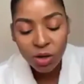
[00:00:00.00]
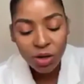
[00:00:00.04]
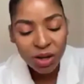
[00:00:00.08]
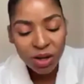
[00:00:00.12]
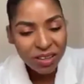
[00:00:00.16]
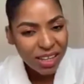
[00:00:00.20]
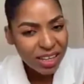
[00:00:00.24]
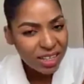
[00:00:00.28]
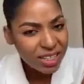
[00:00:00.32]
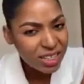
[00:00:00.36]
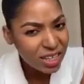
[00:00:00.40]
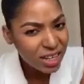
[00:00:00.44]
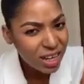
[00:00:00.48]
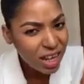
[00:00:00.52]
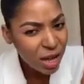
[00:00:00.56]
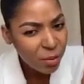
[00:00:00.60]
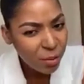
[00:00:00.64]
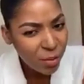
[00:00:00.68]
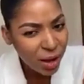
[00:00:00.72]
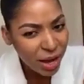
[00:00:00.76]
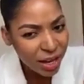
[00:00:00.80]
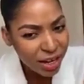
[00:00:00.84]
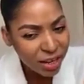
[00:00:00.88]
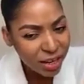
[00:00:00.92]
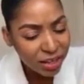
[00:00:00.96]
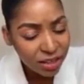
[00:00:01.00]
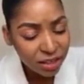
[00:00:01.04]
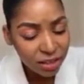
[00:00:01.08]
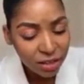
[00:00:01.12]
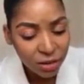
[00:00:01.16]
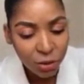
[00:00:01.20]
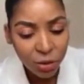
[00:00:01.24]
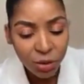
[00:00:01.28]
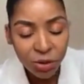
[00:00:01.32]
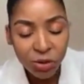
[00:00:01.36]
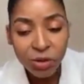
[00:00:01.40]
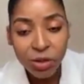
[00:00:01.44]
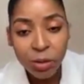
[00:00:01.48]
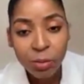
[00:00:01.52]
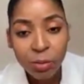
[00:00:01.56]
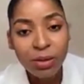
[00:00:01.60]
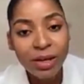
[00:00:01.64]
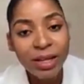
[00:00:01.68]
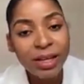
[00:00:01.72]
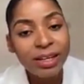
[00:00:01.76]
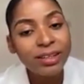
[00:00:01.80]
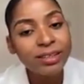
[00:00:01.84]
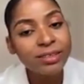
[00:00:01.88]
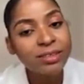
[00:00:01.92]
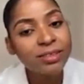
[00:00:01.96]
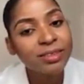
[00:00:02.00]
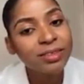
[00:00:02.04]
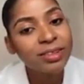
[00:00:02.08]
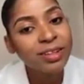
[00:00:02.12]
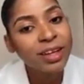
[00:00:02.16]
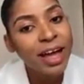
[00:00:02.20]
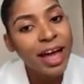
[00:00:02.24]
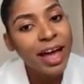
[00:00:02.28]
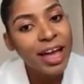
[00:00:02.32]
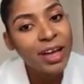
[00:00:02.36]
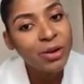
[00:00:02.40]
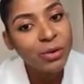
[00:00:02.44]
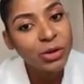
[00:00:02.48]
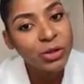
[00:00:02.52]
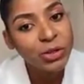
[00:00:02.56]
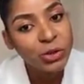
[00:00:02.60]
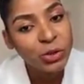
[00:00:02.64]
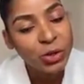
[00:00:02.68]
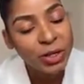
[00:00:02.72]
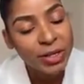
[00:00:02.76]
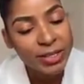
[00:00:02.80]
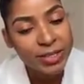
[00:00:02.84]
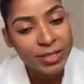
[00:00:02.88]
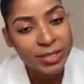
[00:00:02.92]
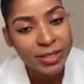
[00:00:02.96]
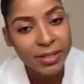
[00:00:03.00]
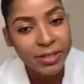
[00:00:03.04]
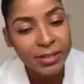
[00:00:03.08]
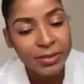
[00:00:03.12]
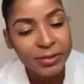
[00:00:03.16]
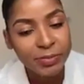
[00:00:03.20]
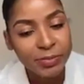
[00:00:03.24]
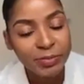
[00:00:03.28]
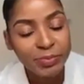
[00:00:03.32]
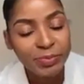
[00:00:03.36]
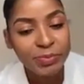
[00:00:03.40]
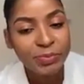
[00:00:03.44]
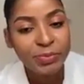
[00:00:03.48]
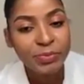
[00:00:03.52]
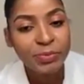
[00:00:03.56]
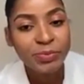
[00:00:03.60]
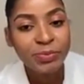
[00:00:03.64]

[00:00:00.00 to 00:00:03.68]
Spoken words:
So that's how come I got on a plane. I went to SA.